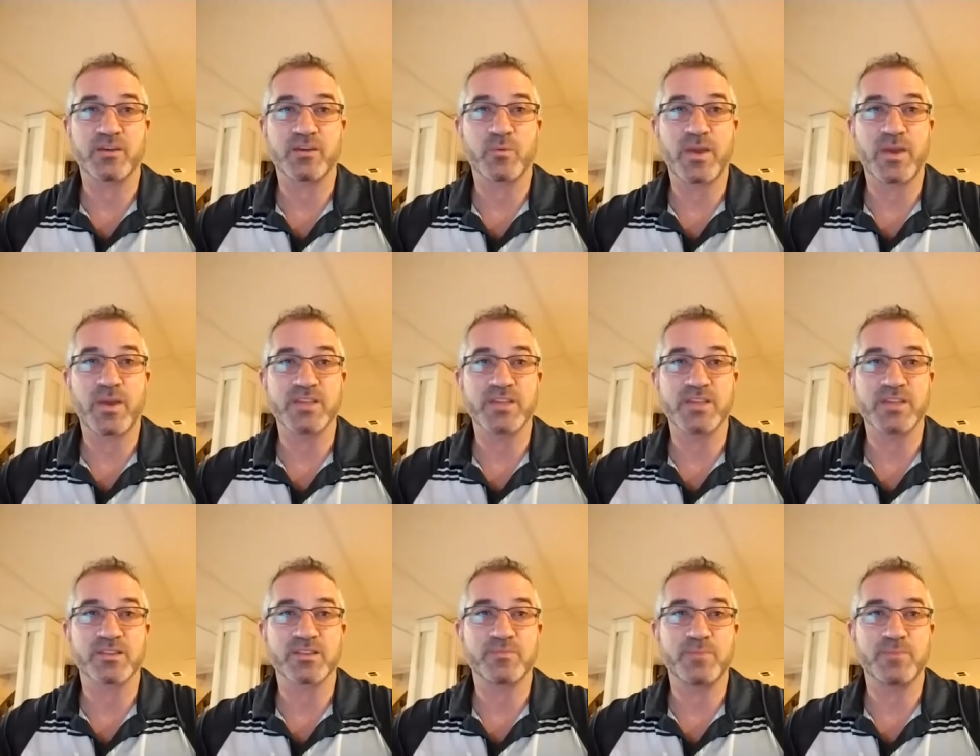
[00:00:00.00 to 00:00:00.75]
ways
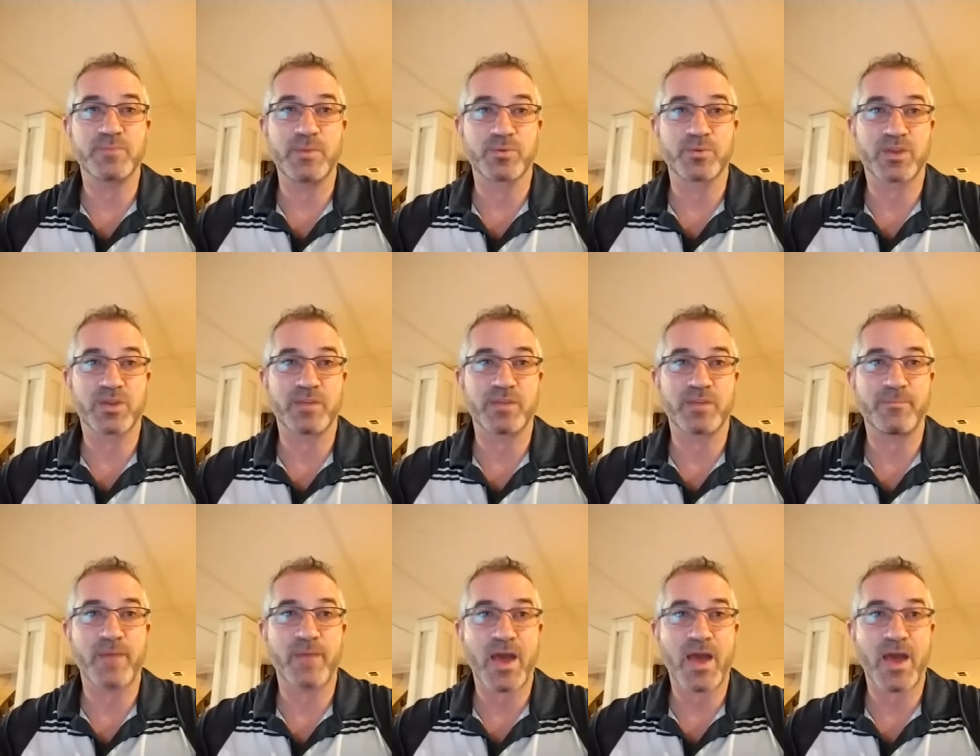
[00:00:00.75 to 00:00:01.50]
that people
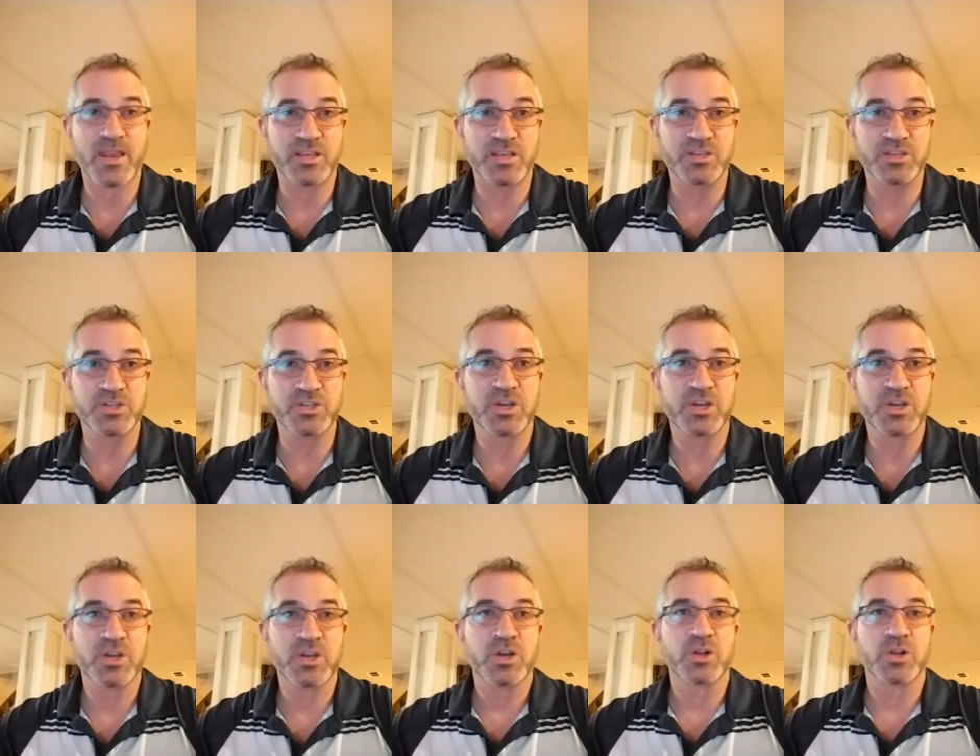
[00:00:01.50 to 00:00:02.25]
can manage
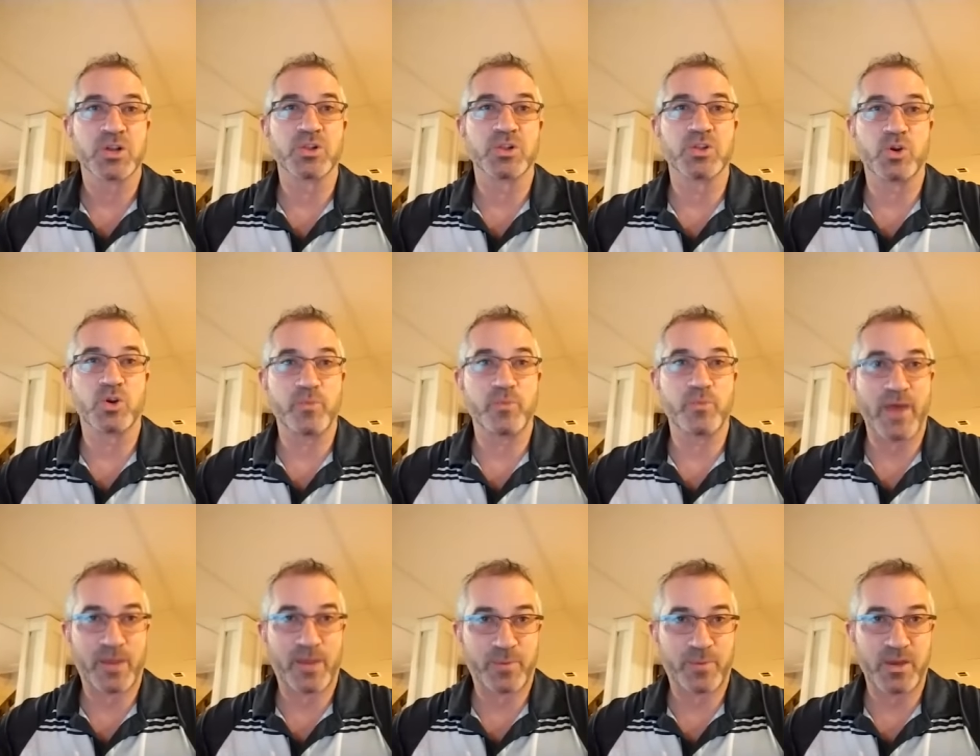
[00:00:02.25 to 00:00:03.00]
low
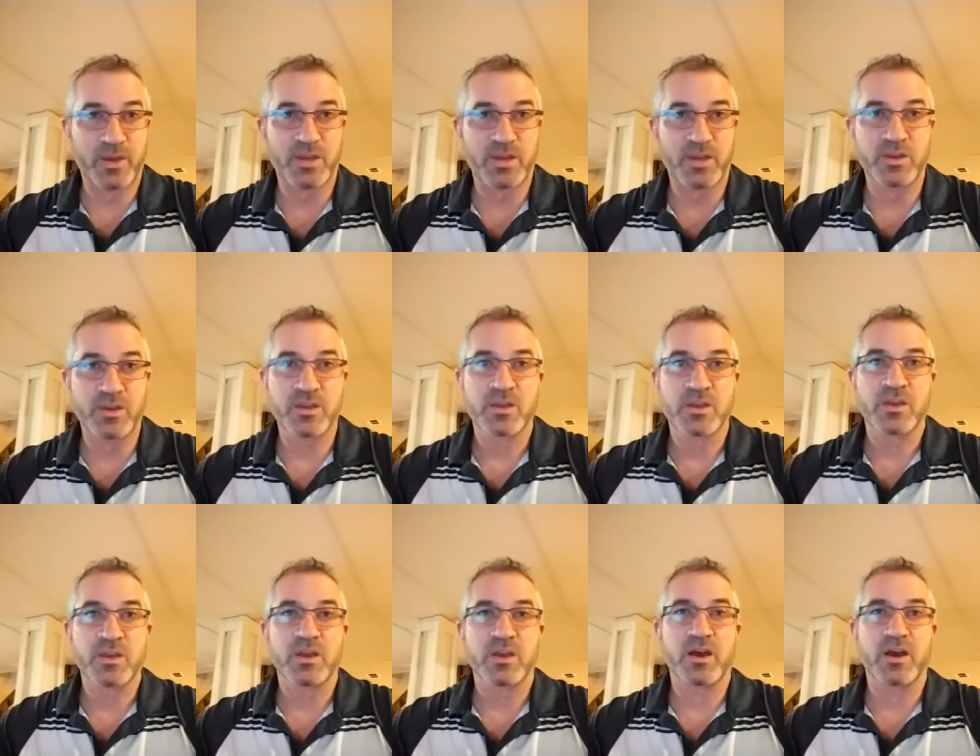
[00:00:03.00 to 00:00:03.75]
back pain
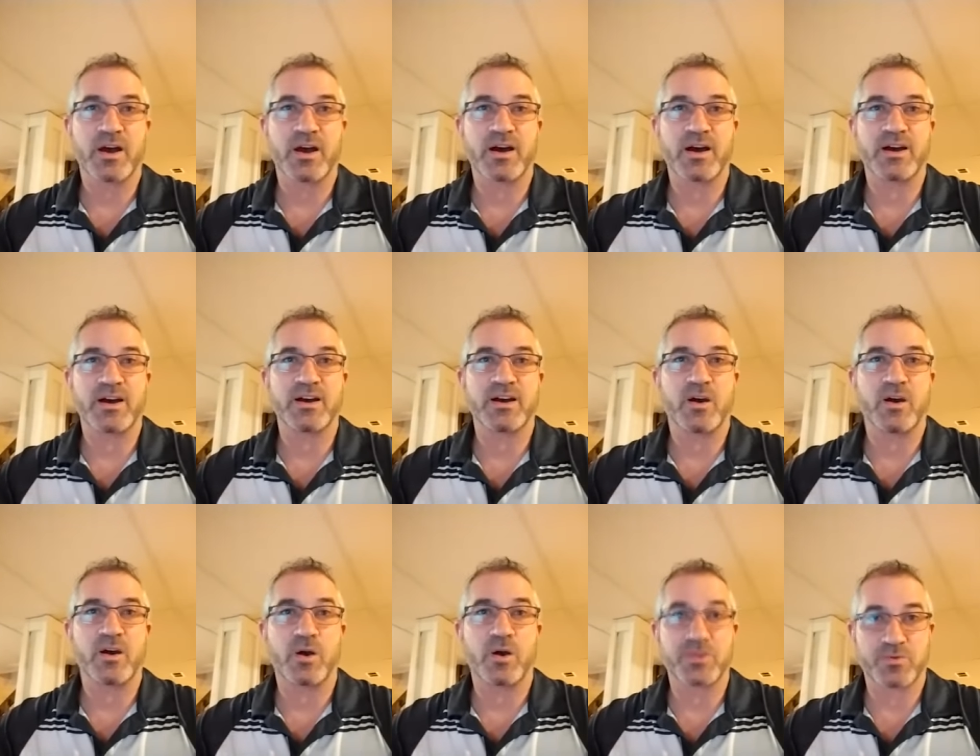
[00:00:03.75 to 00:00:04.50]
uh,
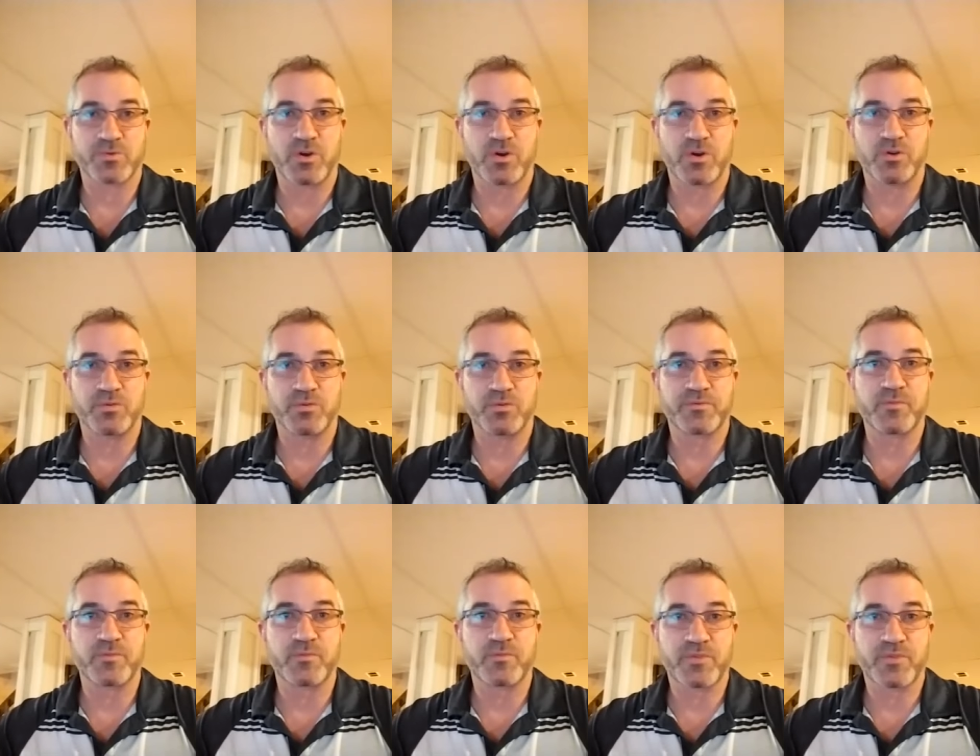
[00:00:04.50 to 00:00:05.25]
on their own
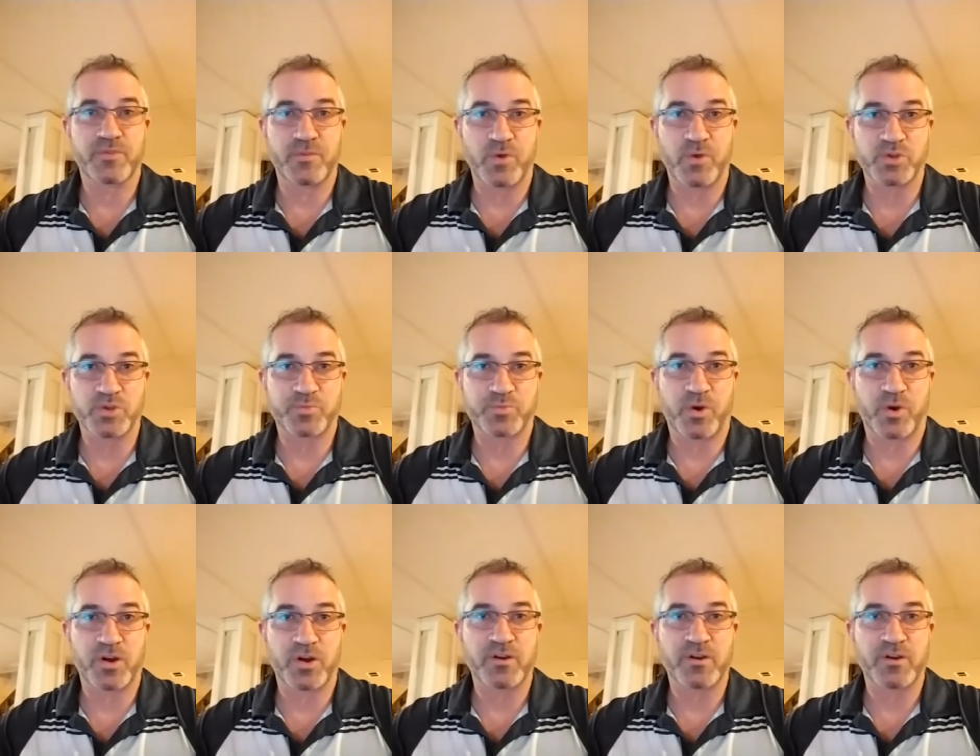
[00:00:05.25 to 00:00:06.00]
from, for the most
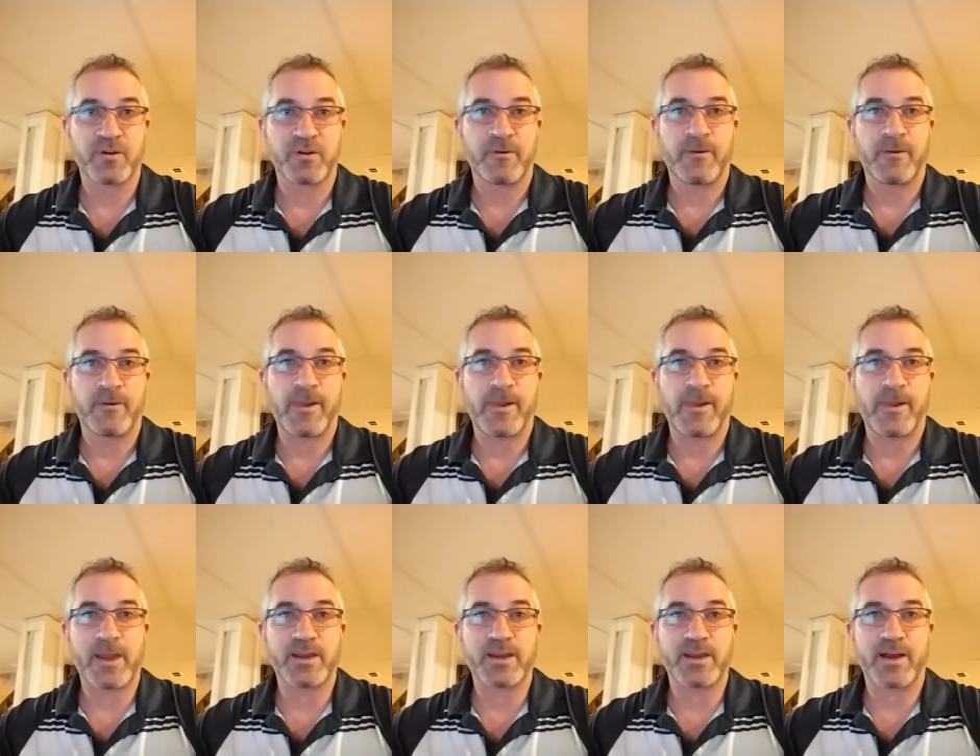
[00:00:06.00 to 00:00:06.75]
part.
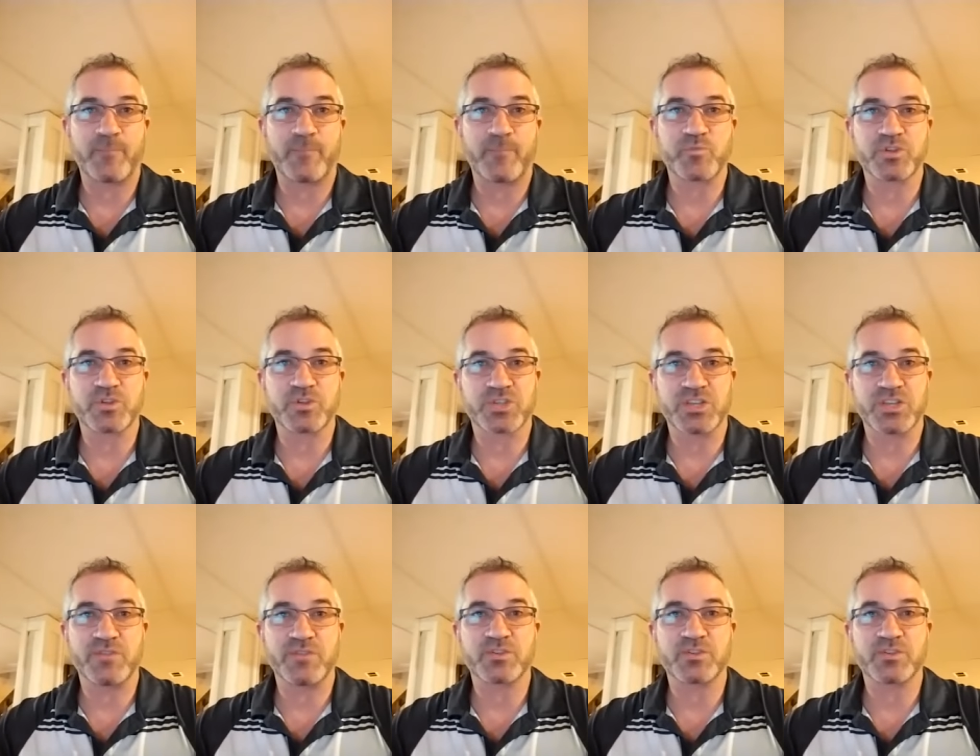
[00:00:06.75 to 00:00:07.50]
And I'm um, just
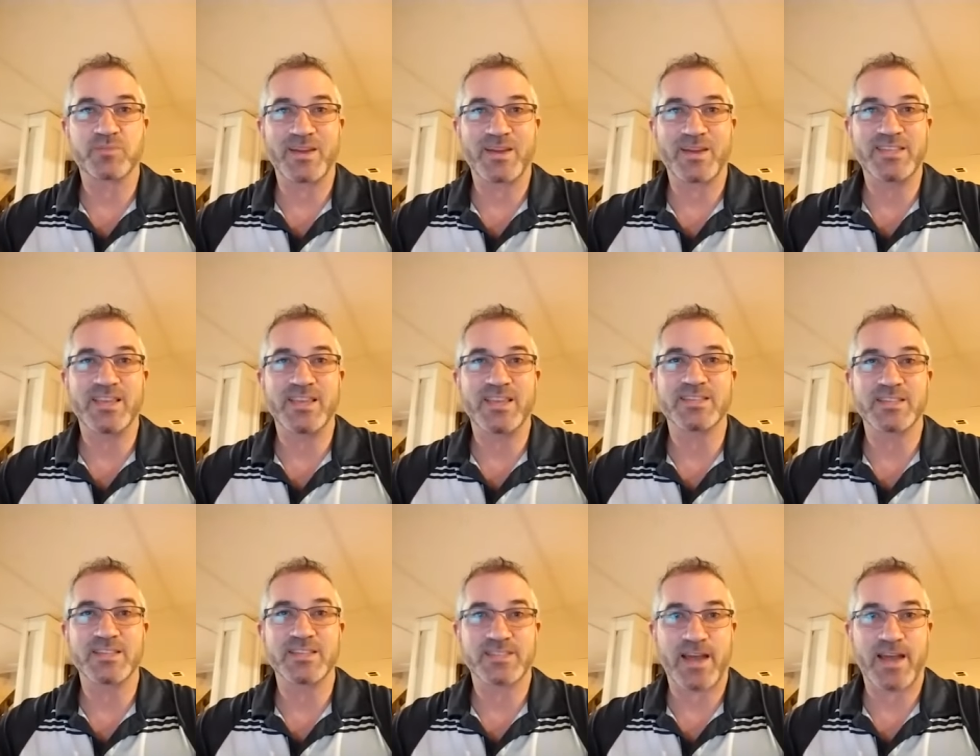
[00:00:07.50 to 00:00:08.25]
going to give you some
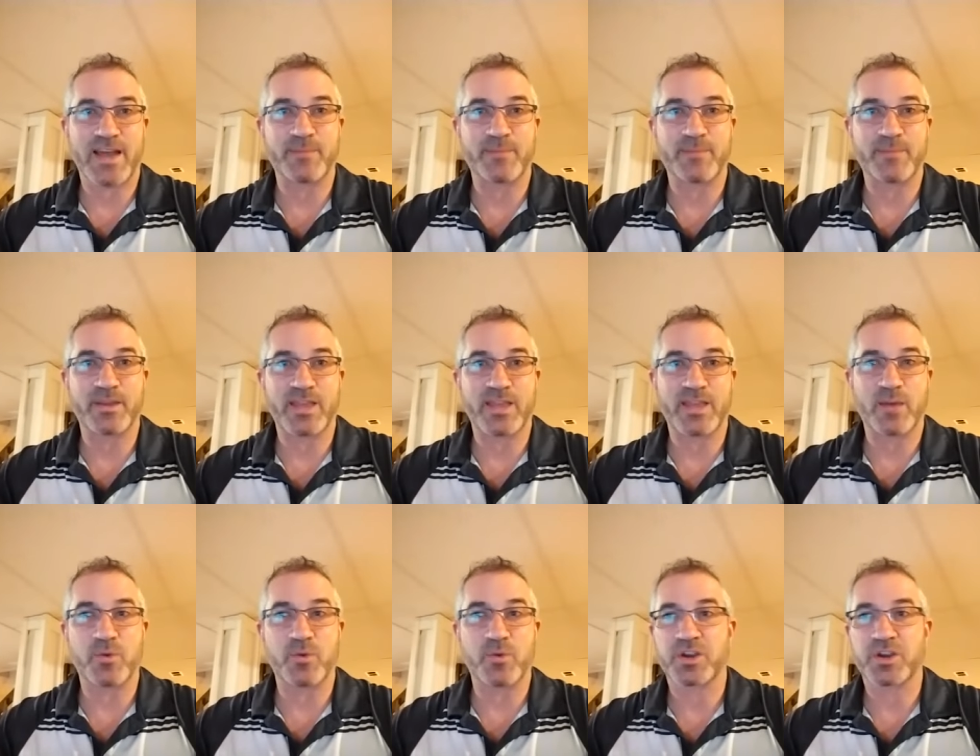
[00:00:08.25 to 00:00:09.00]
ideas as to how to make
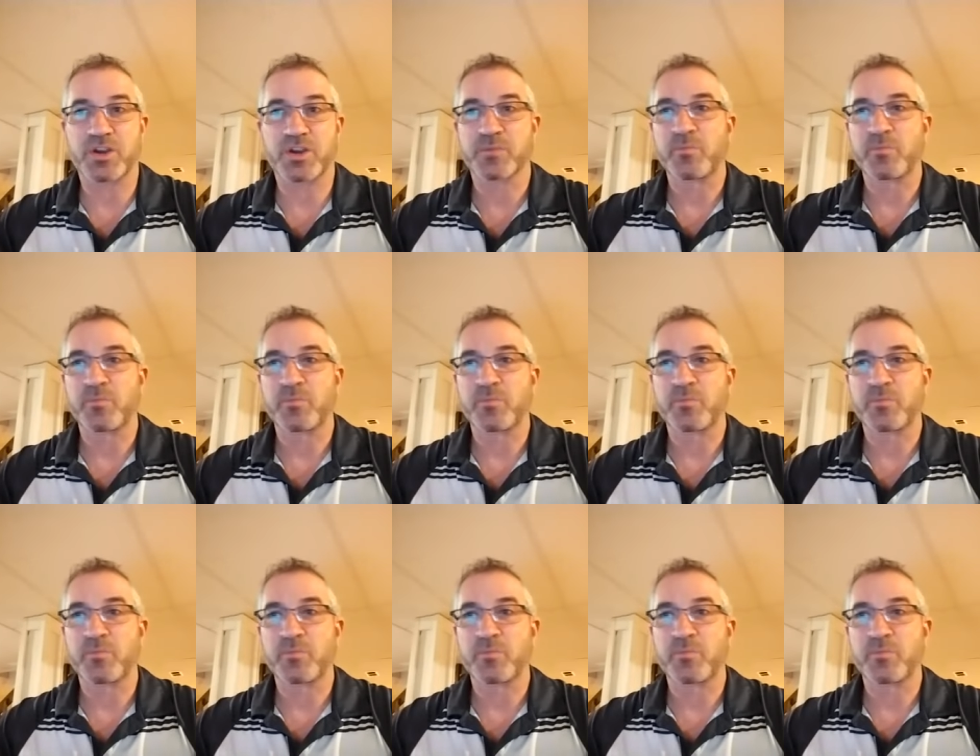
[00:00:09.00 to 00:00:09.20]
that work.